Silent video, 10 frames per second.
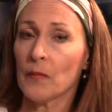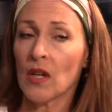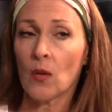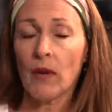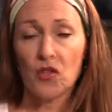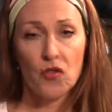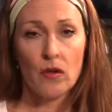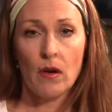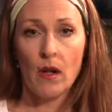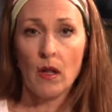Make sure
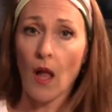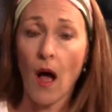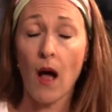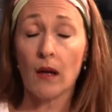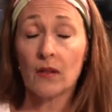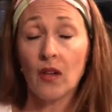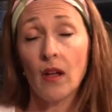they're not clogged.